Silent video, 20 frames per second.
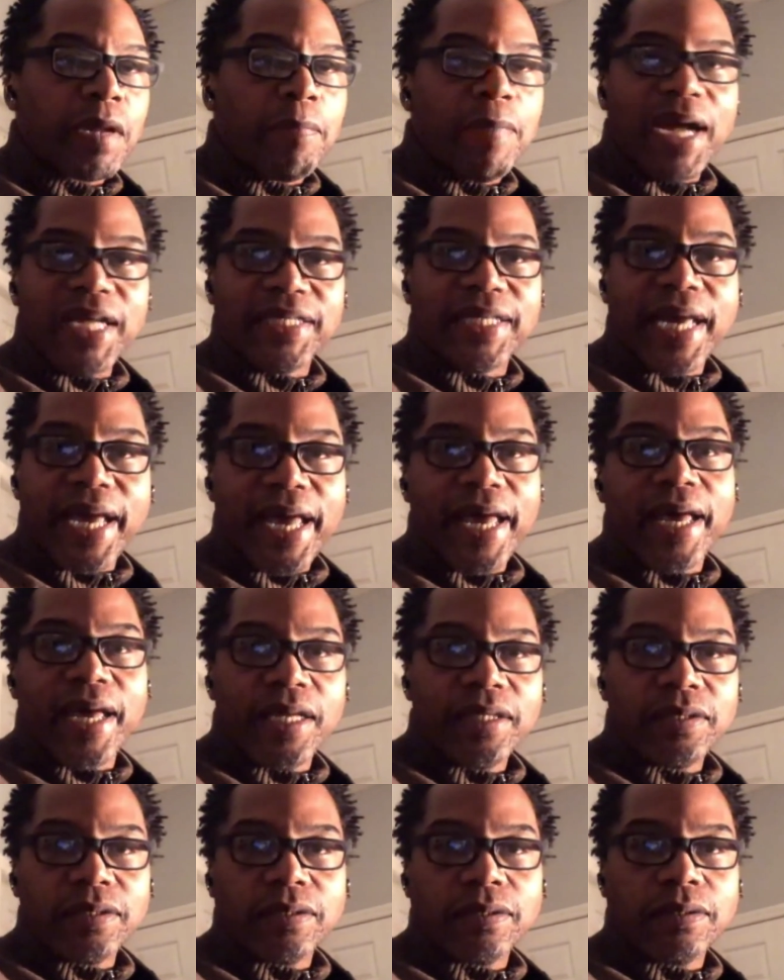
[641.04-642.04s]
my
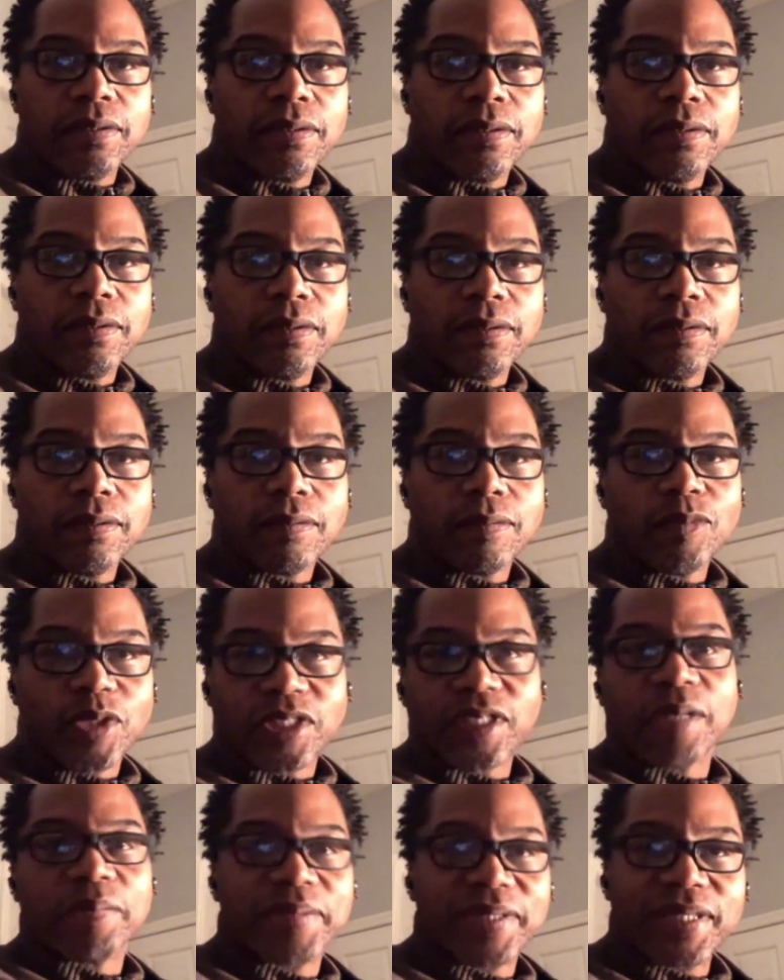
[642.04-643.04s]
dad
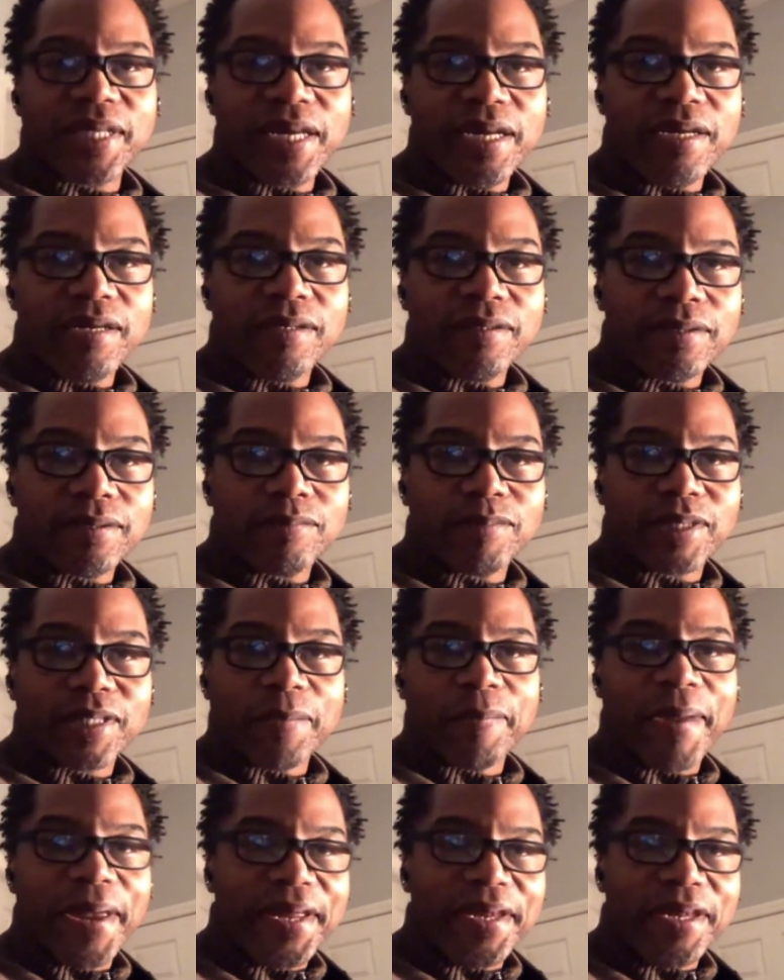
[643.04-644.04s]
was upstairs with the
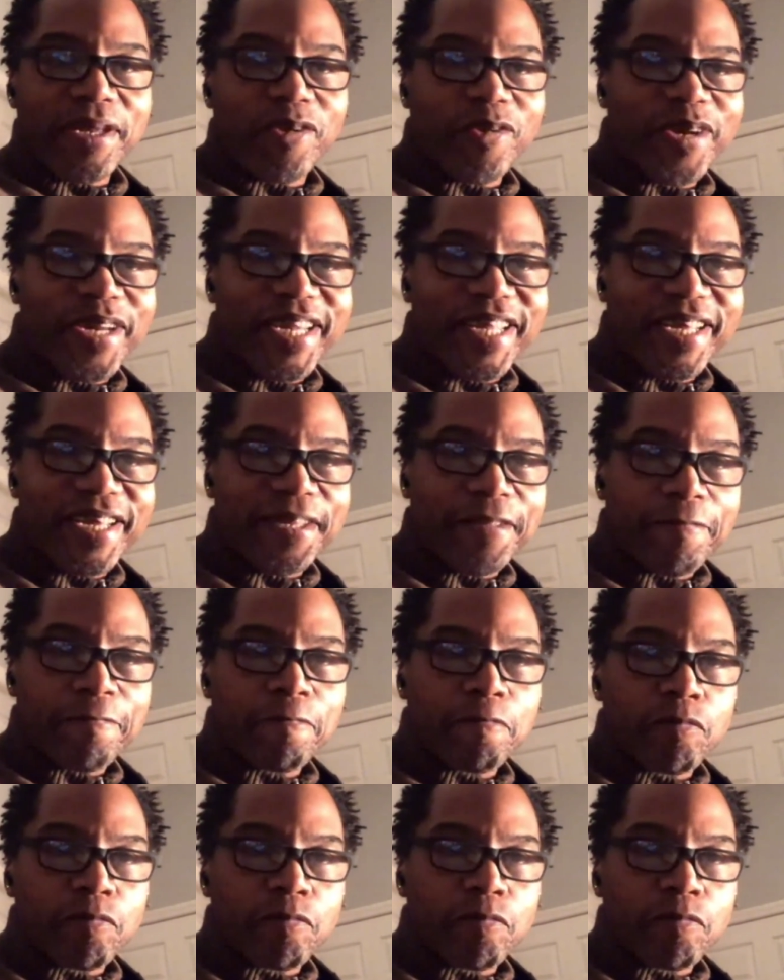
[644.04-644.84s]
main ingredient.